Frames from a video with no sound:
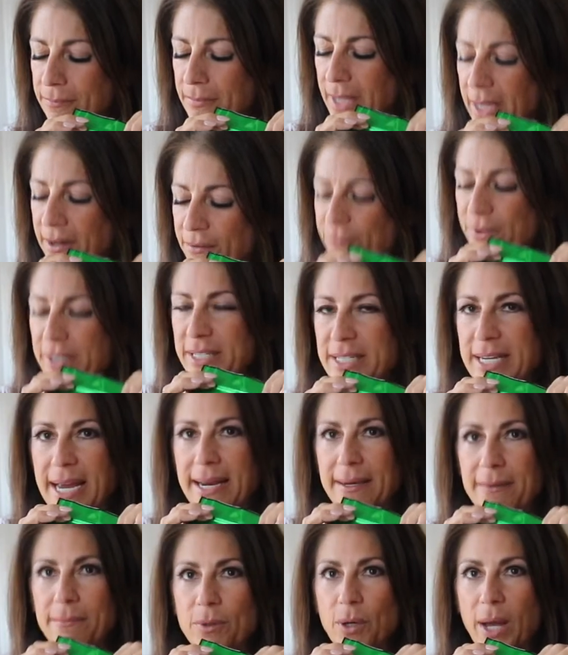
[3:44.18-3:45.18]
Every
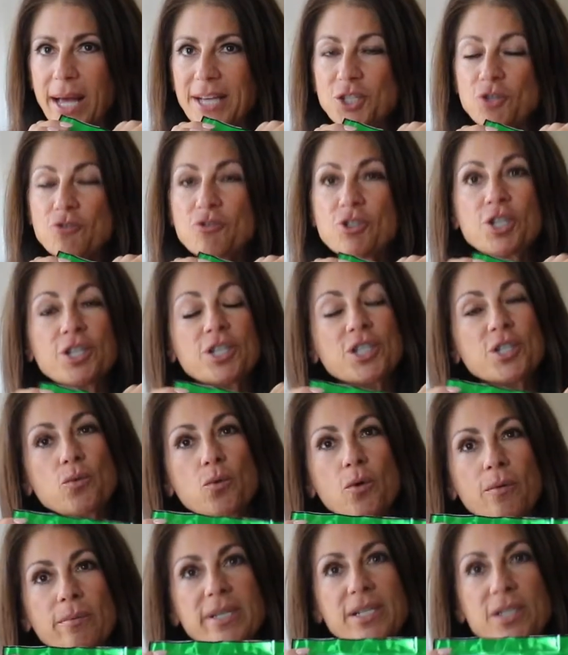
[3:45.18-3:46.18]
day. Estrogen is a
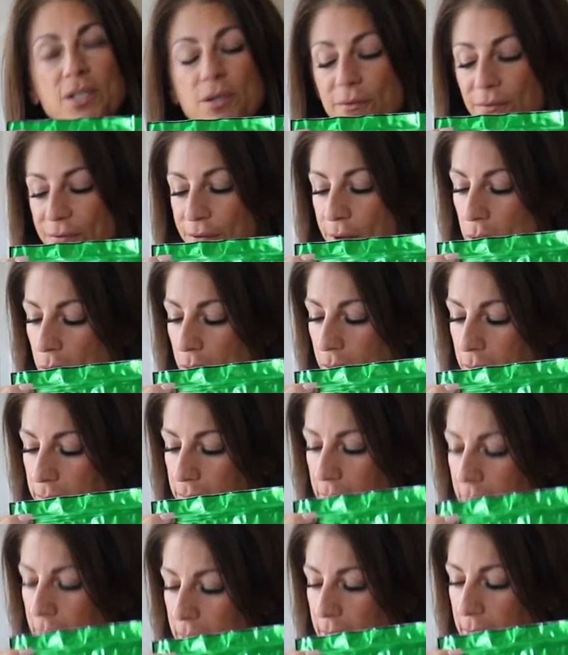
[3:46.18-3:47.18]
woman's
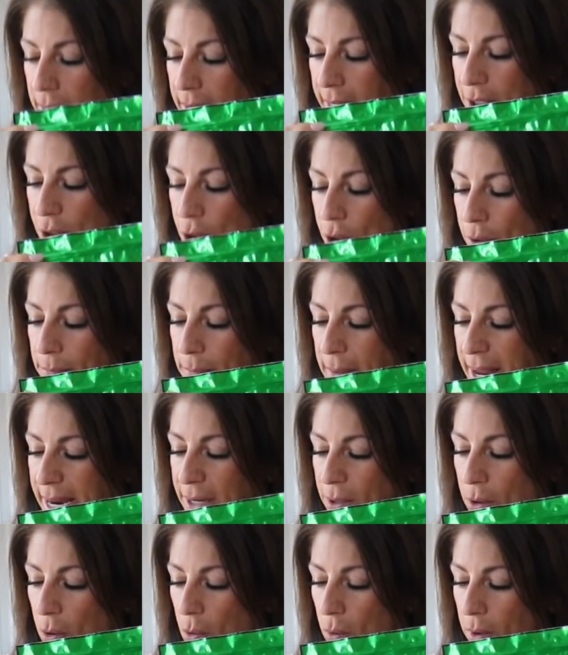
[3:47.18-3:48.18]
fuel. It's her
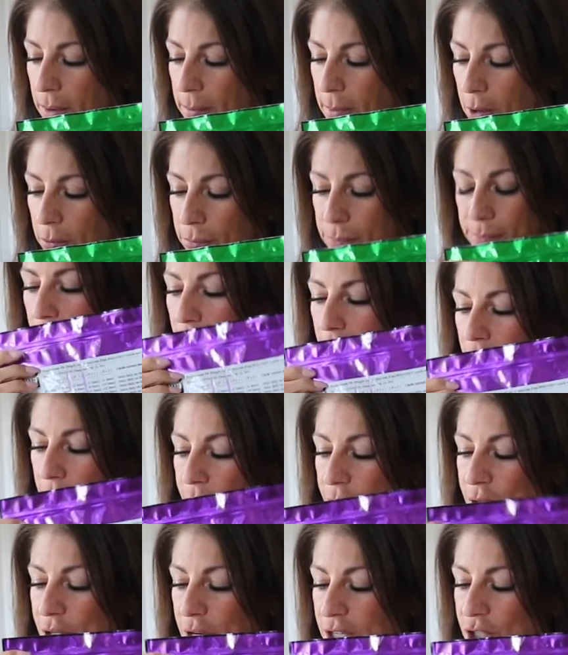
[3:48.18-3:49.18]
main hormone.
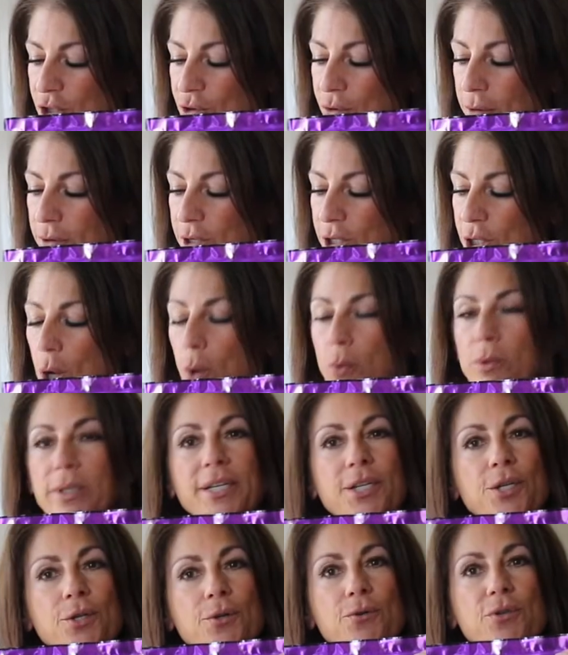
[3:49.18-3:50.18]
Progesterone is only
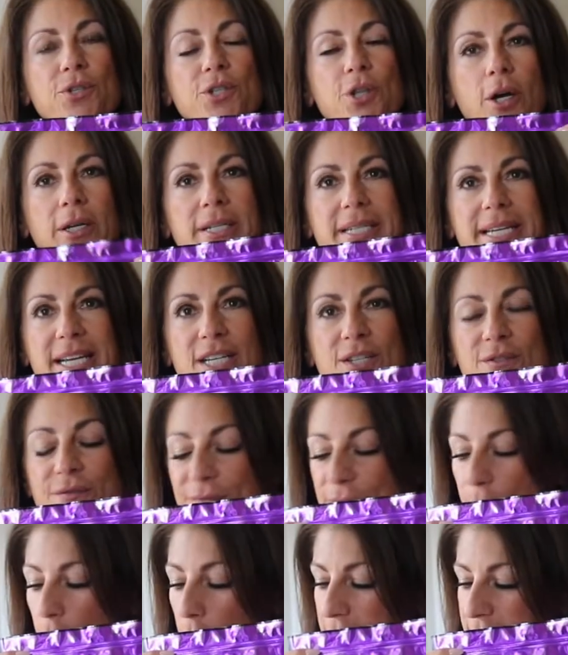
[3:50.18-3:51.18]
used on days
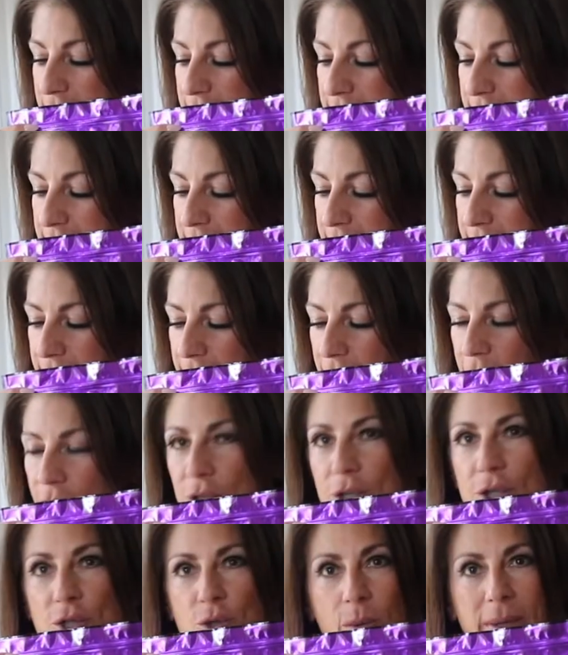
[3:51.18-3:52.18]
14
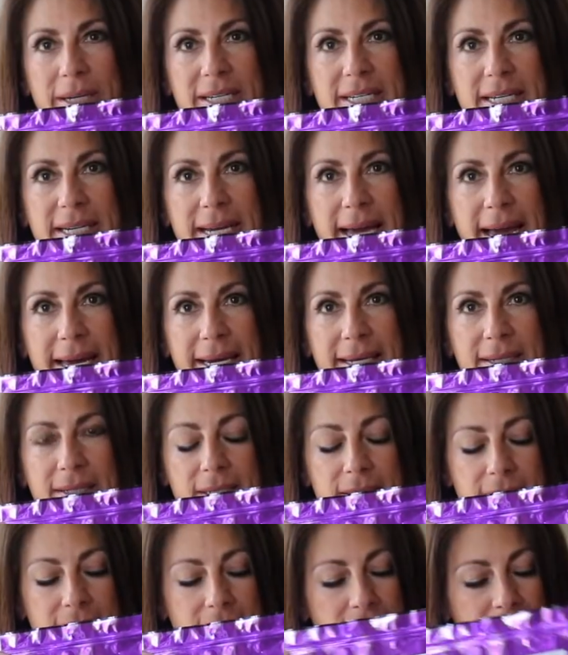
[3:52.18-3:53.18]
to
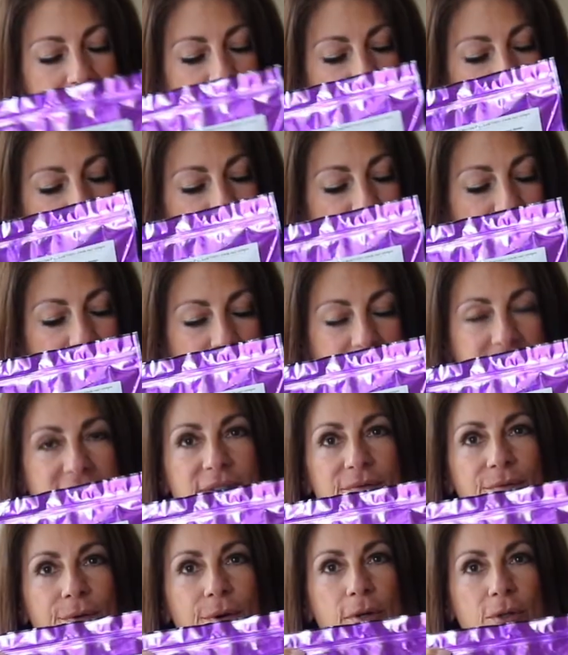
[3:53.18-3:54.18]
28. Very
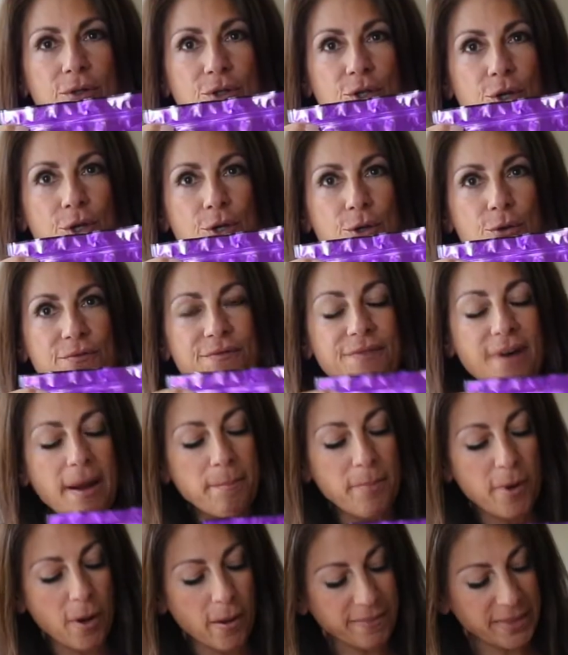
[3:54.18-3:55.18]
difficult to goof
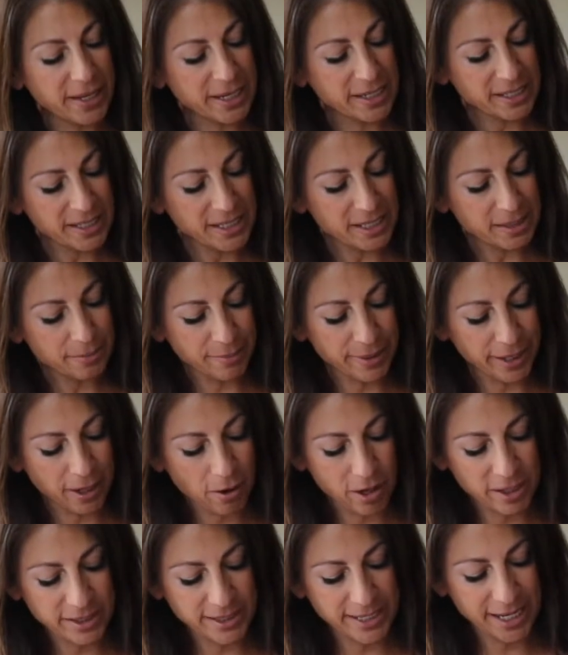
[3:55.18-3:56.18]
up on this
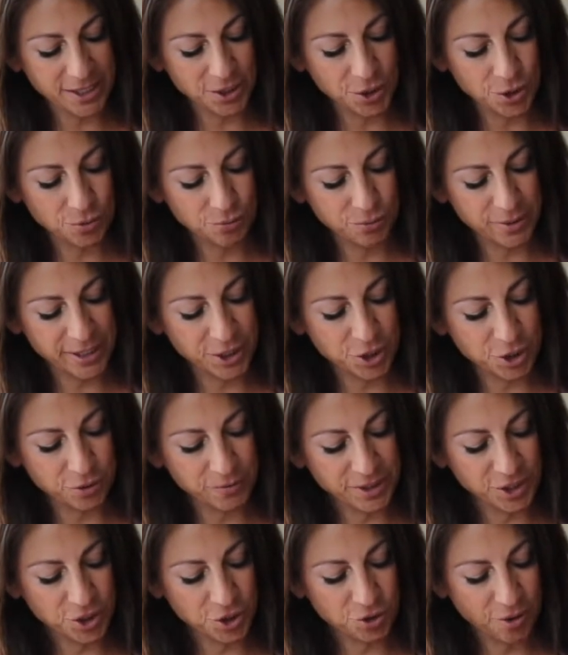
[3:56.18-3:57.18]
because as you read your
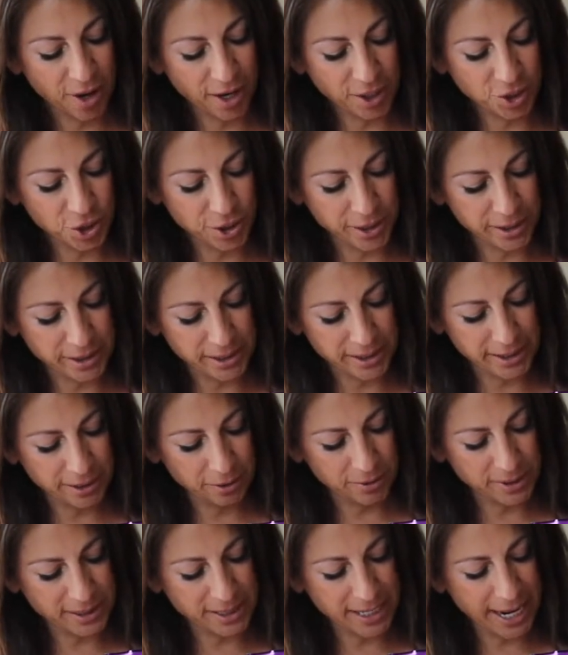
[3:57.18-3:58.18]
instructions, it'll
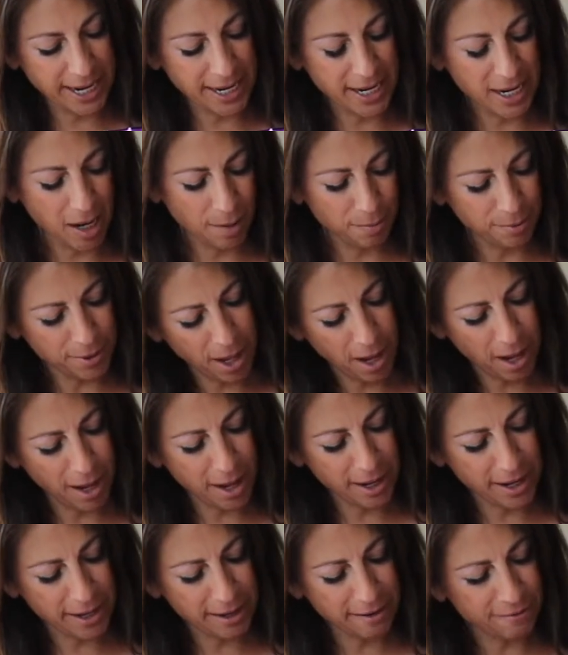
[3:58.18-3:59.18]
say
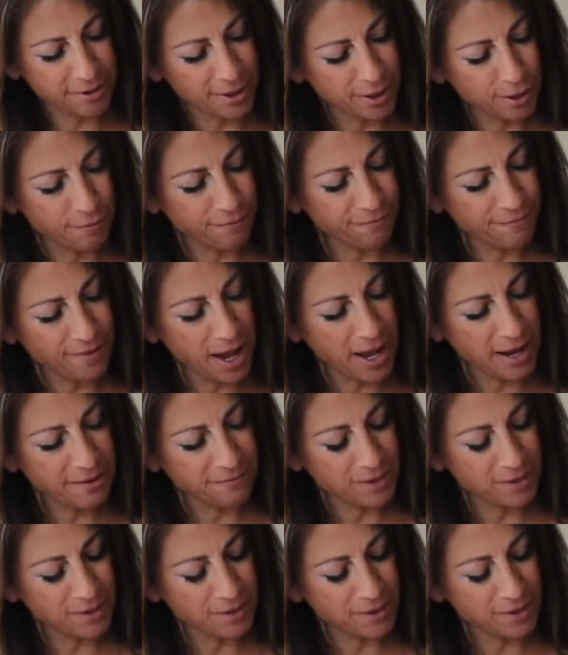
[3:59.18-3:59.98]
apply, 5